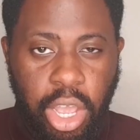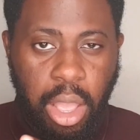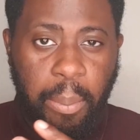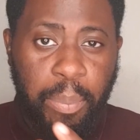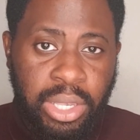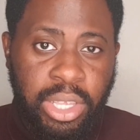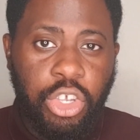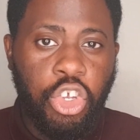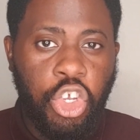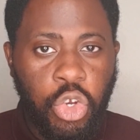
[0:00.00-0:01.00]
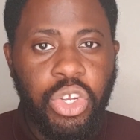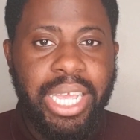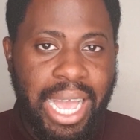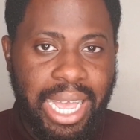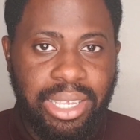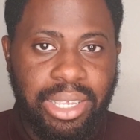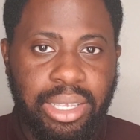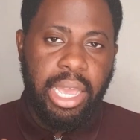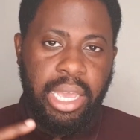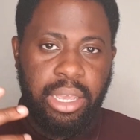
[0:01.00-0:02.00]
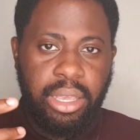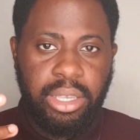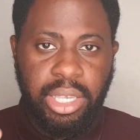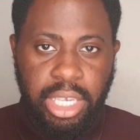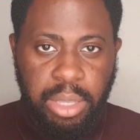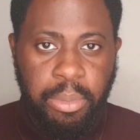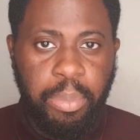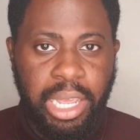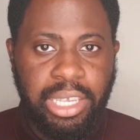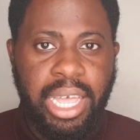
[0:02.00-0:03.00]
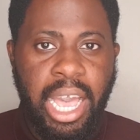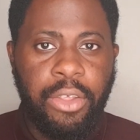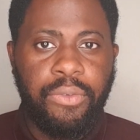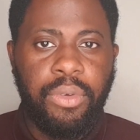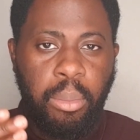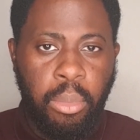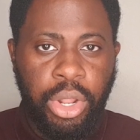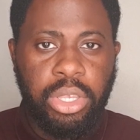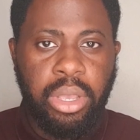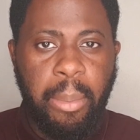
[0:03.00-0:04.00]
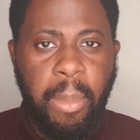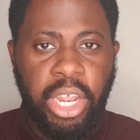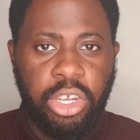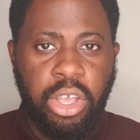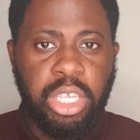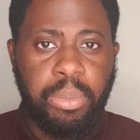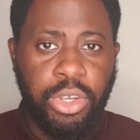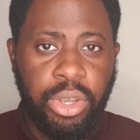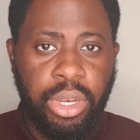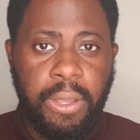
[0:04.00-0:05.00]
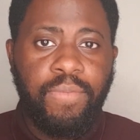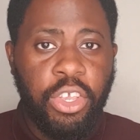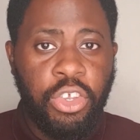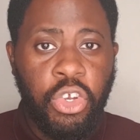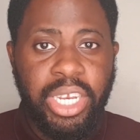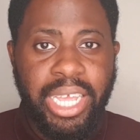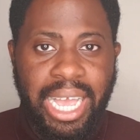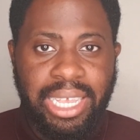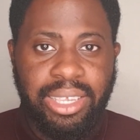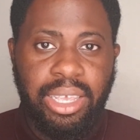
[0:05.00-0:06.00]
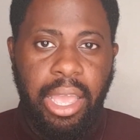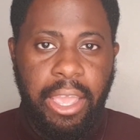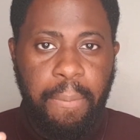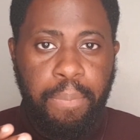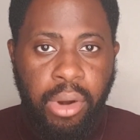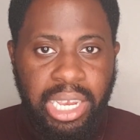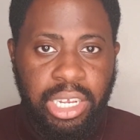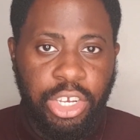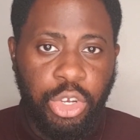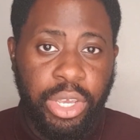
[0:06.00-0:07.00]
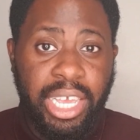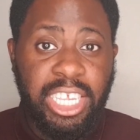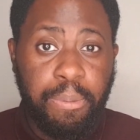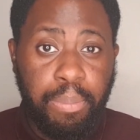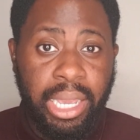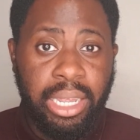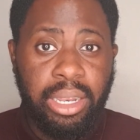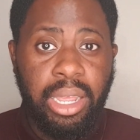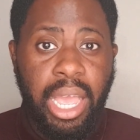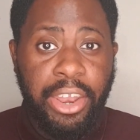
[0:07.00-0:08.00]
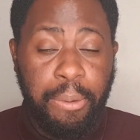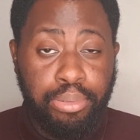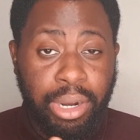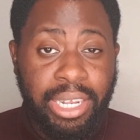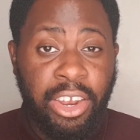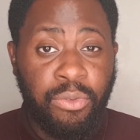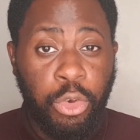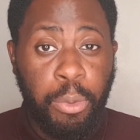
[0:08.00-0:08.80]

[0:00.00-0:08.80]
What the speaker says: A business usually has a system in place to kind of monitor and manage a customer journey. It usually has a price list you can explain and a breakdown of what you